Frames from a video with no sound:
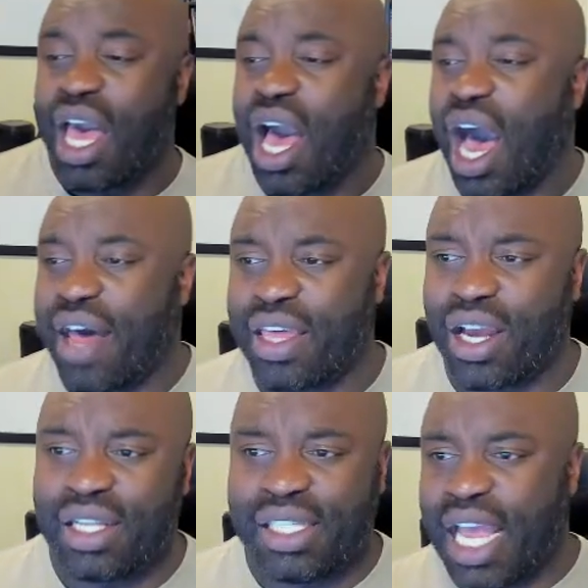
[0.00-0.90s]
They
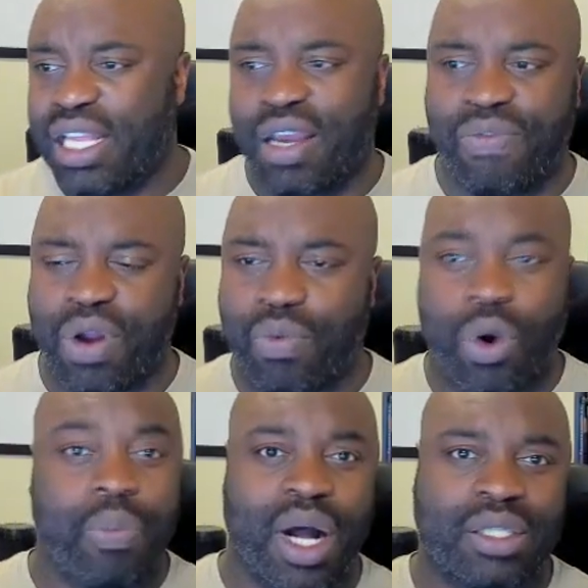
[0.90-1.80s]
got 10 different
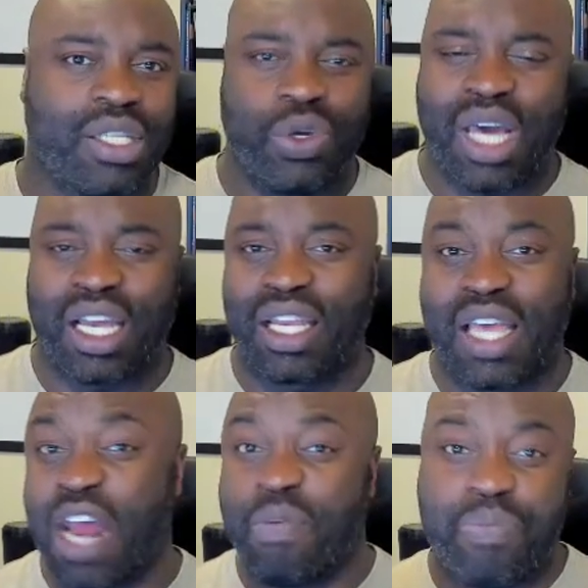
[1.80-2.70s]
robots that you can
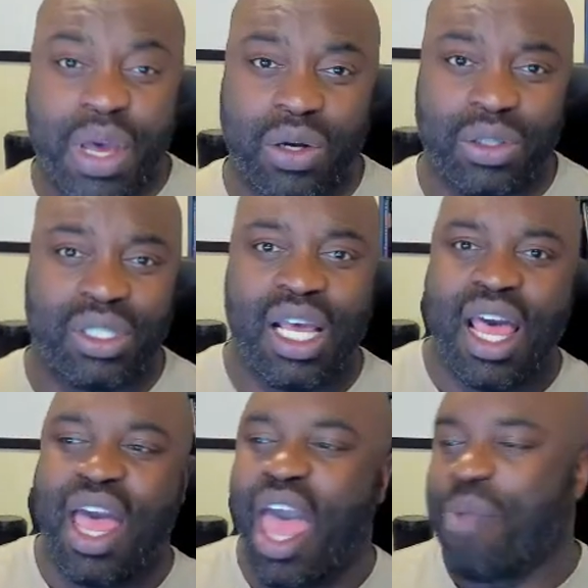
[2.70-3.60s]
kind of build
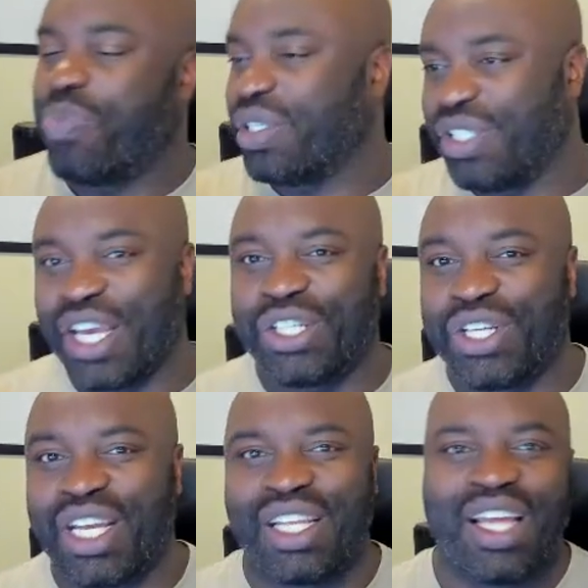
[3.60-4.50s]
and
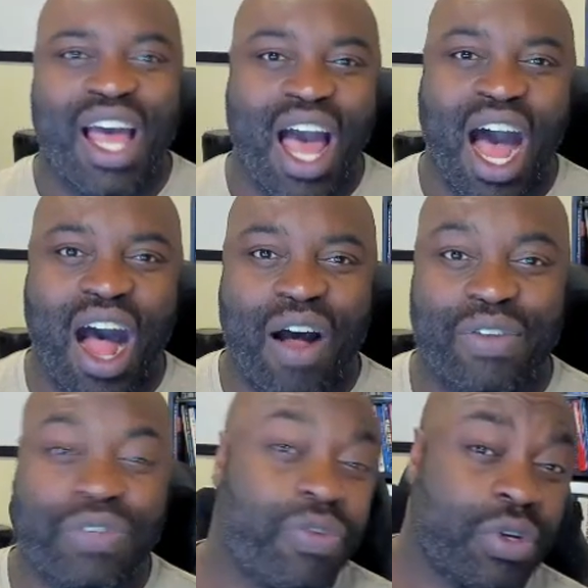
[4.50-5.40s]
position
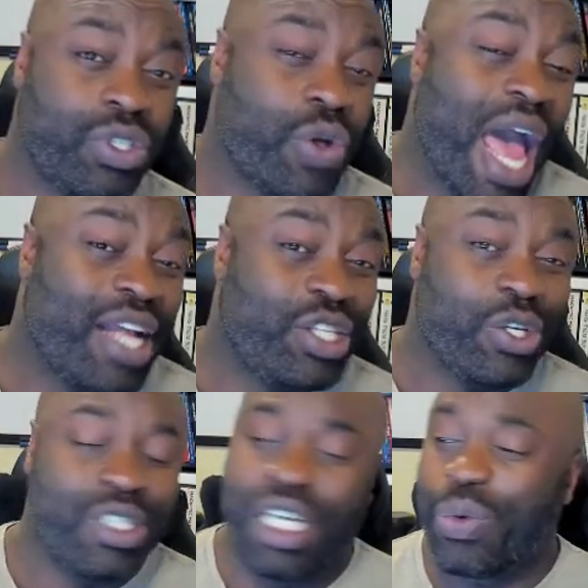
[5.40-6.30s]
to add to
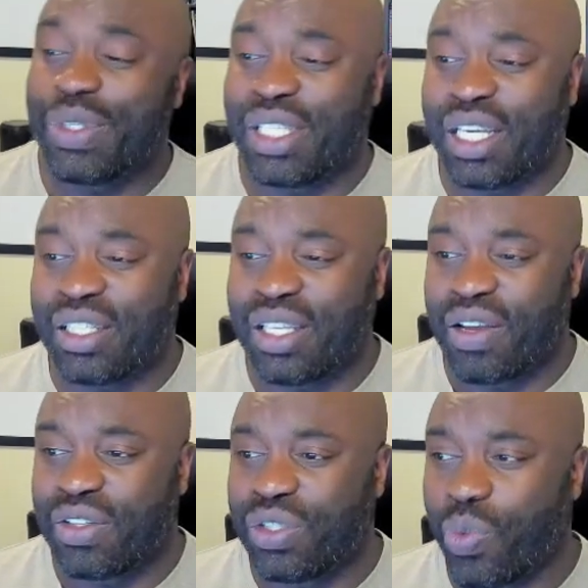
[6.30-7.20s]
your sequences
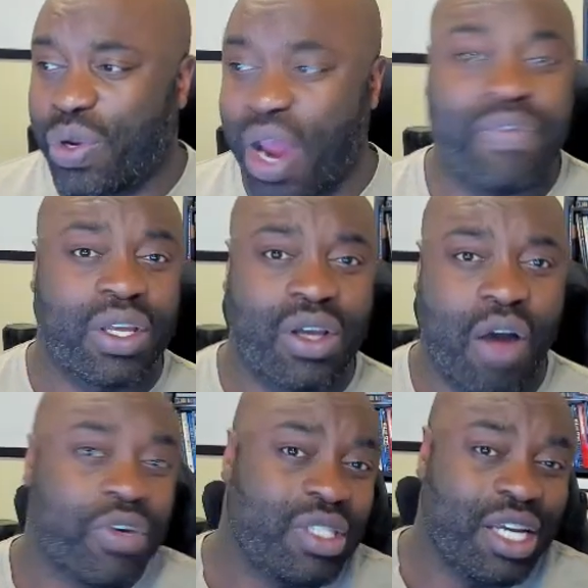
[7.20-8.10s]
when you're having
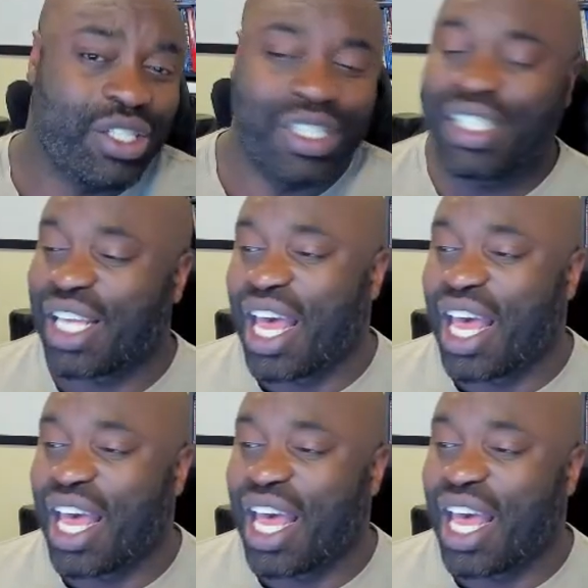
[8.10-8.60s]
conversations.